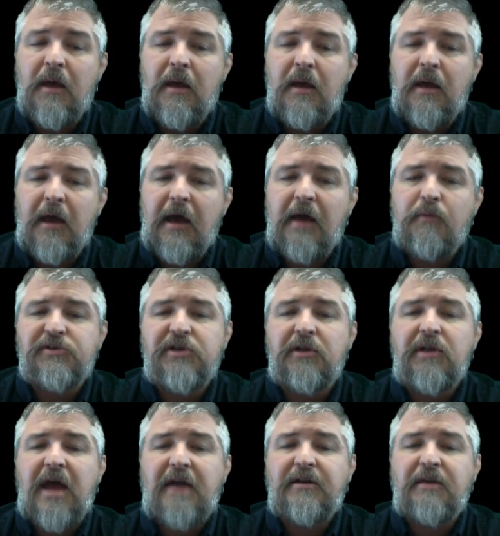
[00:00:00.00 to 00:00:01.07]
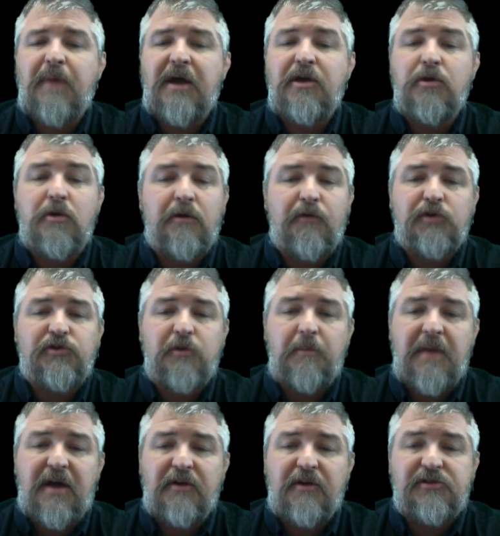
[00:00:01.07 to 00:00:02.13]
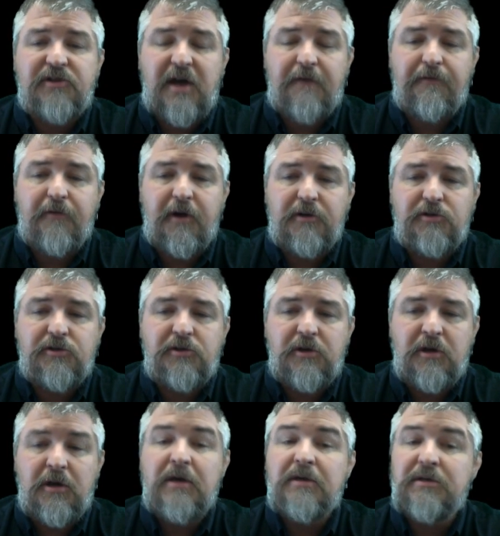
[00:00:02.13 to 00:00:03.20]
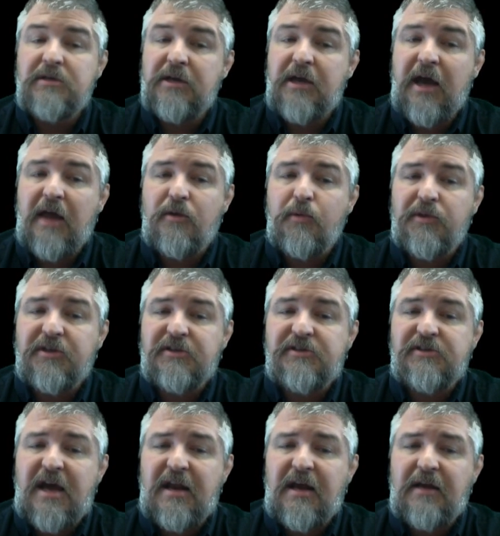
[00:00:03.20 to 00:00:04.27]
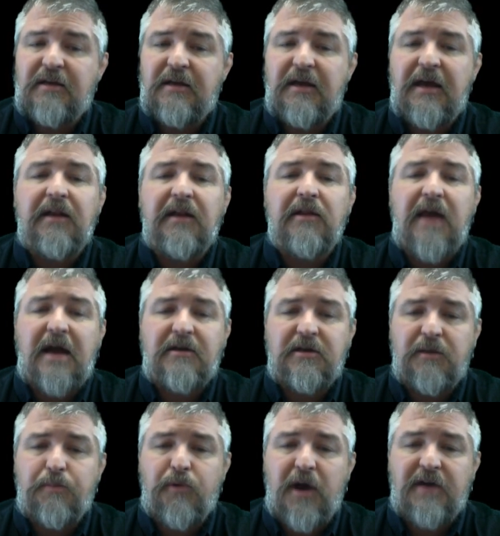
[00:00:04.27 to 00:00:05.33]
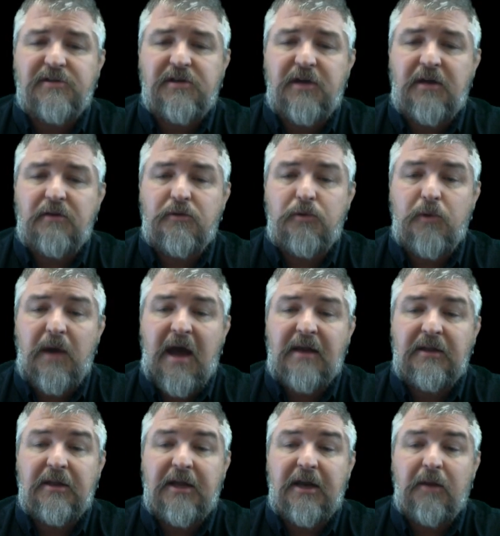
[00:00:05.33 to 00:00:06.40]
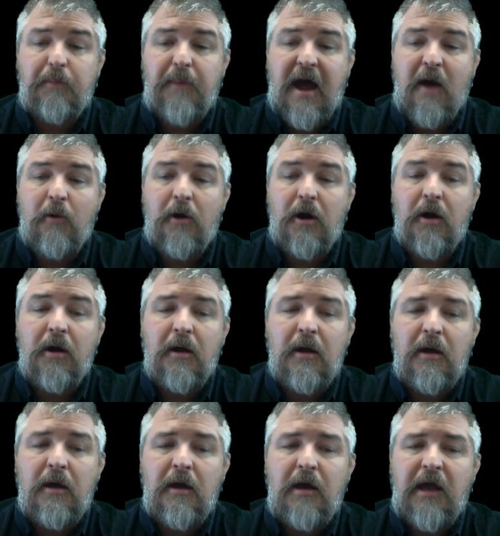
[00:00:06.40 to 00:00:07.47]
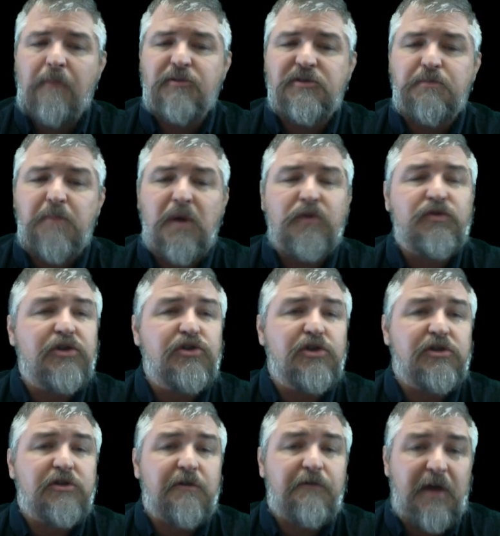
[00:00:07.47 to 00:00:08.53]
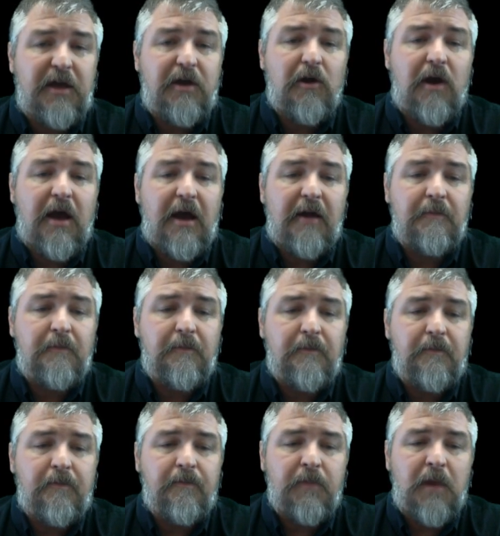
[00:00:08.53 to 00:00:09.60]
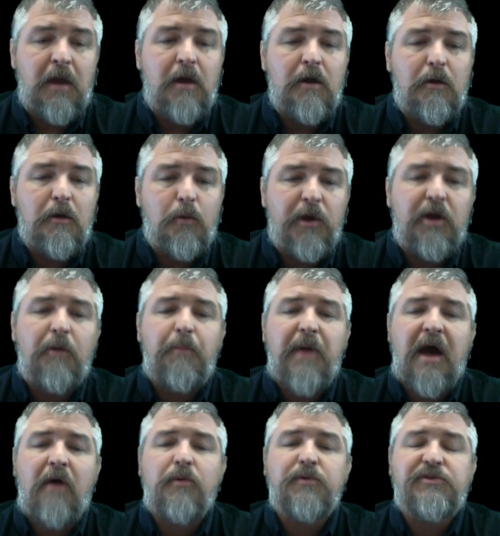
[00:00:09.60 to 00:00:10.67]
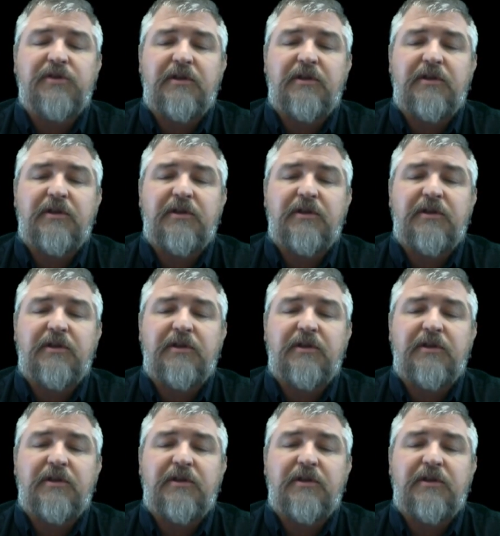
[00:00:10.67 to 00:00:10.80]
and was elected by universal male suffrage. Together with the Senate, it elected the president, who had little power and was mostly just a figurehead. Real power was in the